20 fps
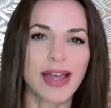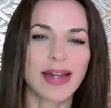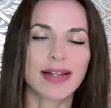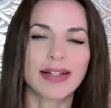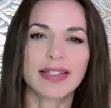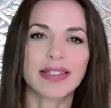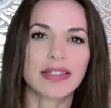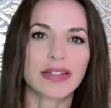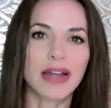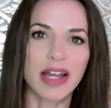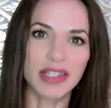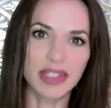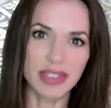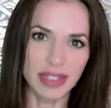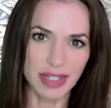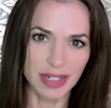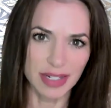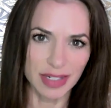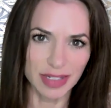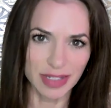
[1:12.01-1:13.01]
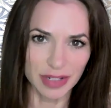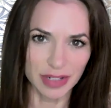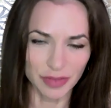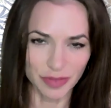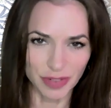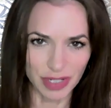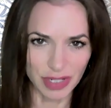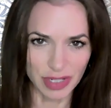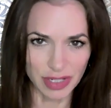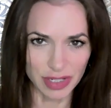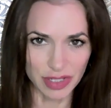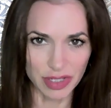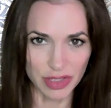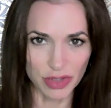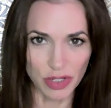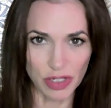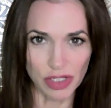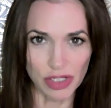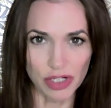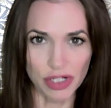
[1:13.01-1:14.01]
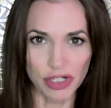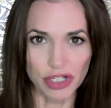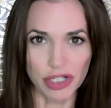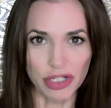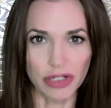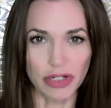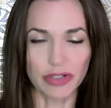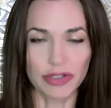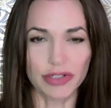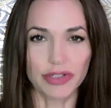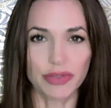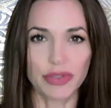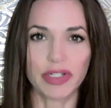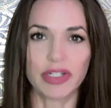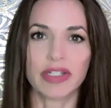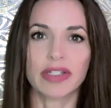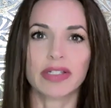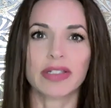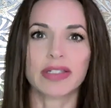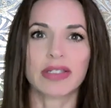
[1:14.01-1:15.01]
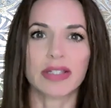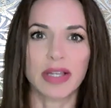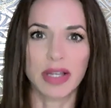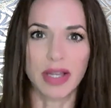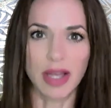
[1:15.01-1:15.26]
and it's not the Indian Vedic astrology, although it is